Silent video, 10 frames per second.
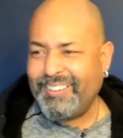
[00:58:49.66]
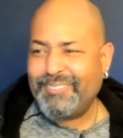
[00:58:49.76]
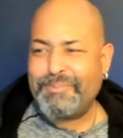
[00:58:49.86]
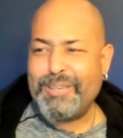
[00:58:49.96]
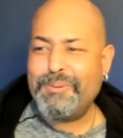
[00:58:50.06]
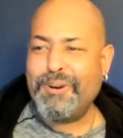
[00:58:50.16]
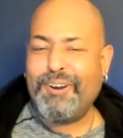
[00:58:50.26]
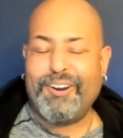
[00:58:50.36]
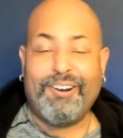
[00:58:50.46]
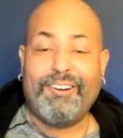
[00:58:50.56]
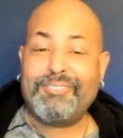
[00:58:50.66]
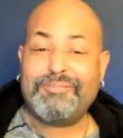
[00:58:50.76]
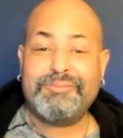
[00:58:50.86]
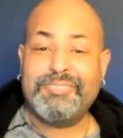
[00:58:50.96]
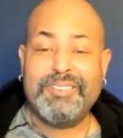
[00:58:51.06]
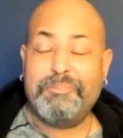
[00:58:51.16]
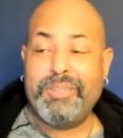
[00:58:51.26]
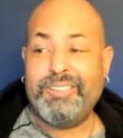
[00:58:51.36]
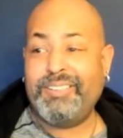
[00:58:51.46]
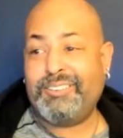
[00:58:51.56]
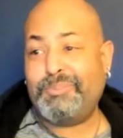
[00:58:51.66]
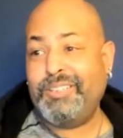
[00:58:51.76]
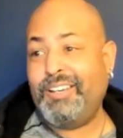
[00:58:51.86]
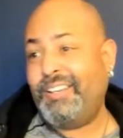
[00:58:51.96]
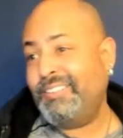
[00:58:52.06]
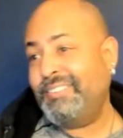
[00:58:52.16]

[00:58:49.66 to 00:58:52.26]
People are, it's beyond.